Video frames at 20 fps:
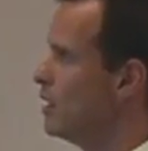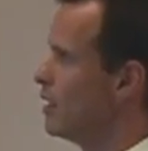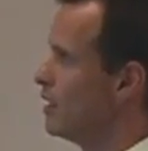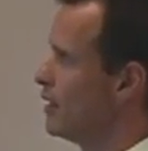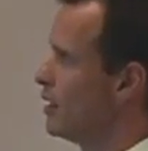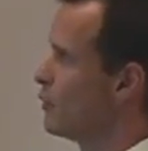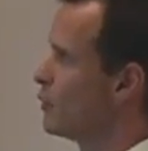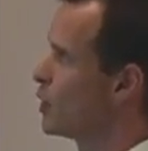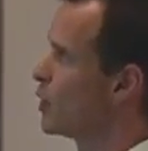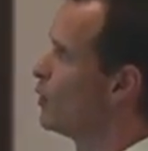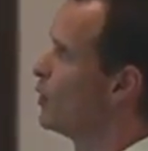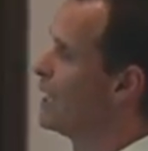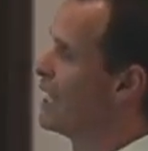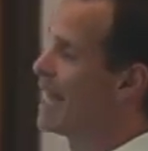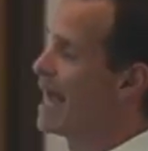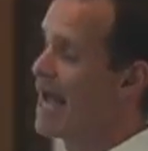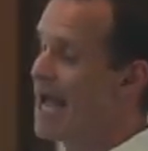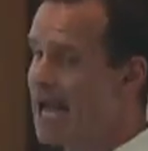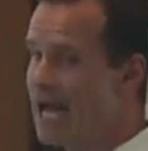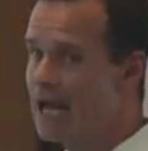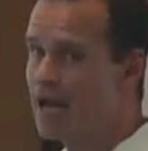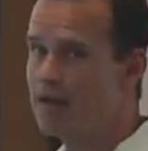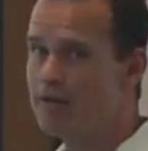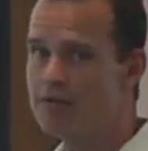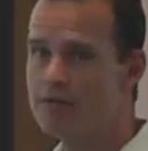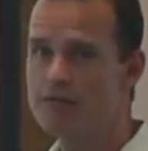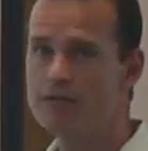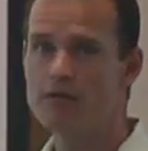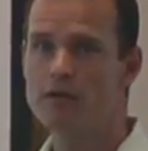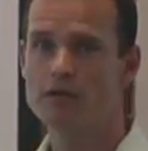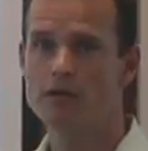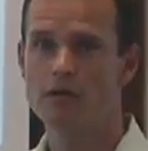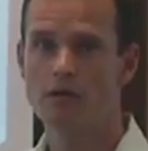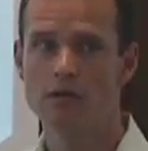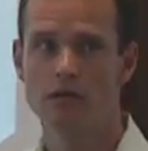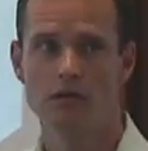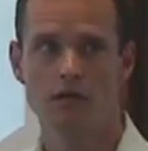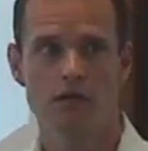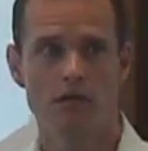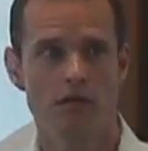that we're going to have
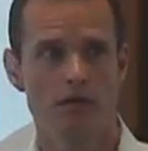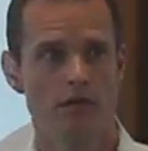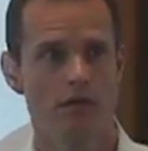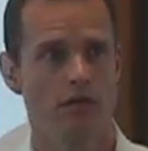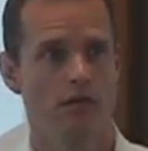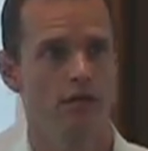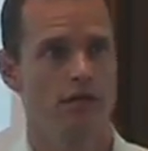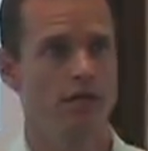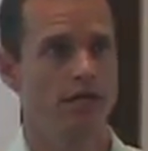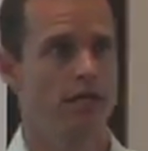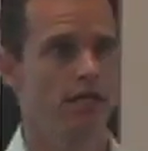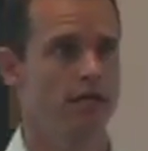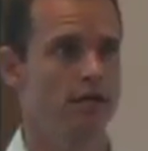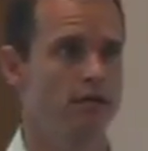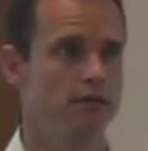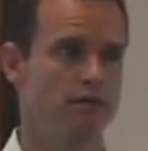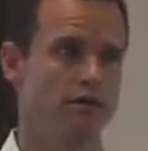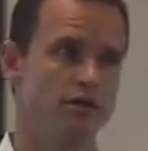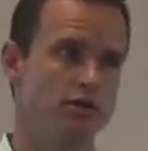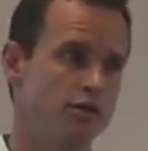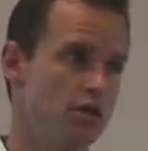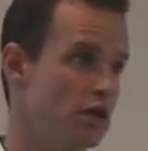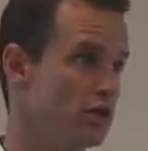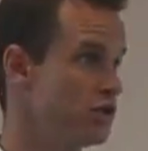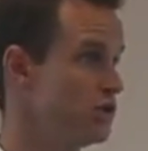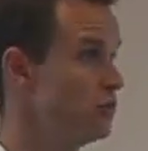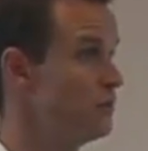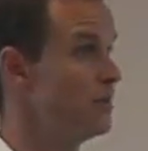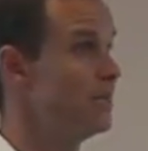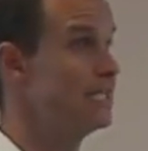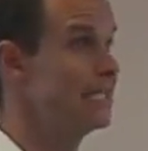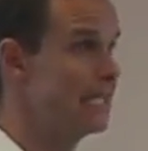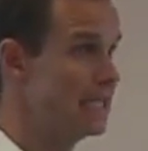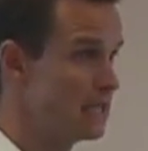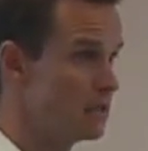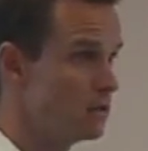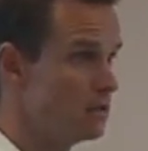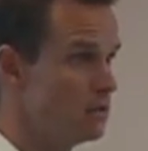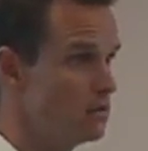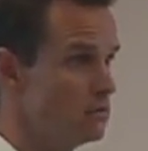in conjunction with the
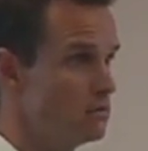deal.